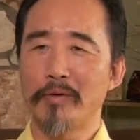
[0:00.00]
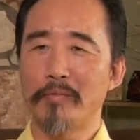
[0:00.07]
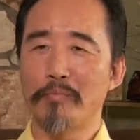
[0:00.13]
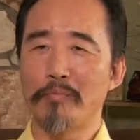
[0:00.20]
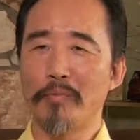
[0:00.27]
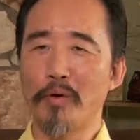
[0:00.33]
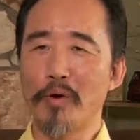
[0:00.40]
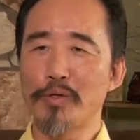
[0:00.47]

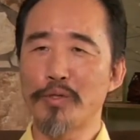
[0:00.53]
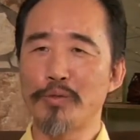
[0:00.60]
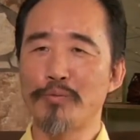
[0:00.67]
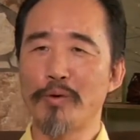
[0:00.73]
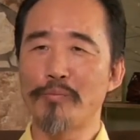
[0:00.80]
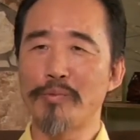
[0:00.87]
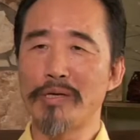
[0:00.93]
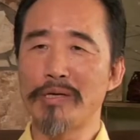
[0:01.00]
Most
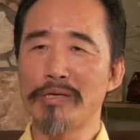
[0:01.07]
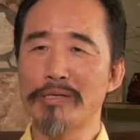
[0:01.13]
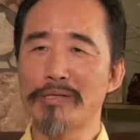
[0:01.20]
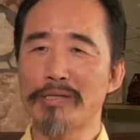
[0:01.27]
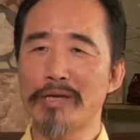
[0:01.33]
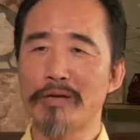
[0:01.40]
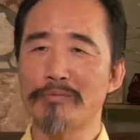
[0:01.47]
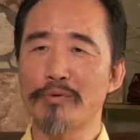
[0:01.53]
human
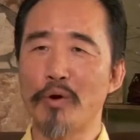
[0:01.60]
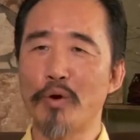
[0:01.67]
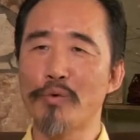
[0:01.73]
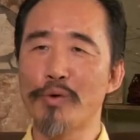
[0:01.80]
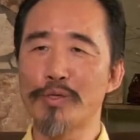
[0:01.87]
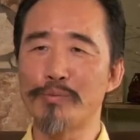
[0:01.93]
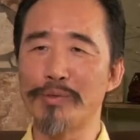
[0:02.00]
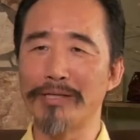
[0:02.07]
beings have
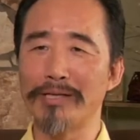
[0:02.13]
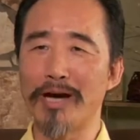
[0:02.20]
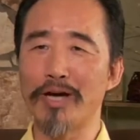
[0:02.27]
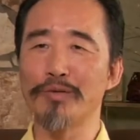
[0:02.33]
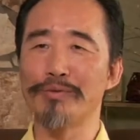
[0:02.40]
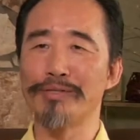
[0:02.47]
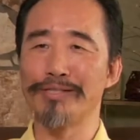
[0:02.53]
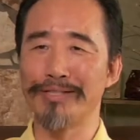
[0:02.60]
always been out
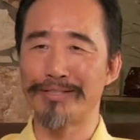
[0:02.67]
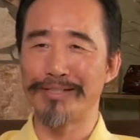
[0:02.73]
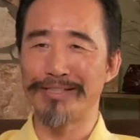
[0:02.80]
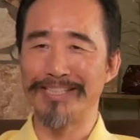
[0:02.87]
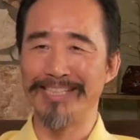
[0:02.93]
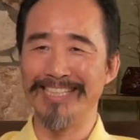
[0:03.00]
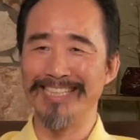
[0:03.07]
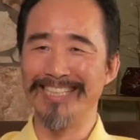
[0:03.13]
of integrity.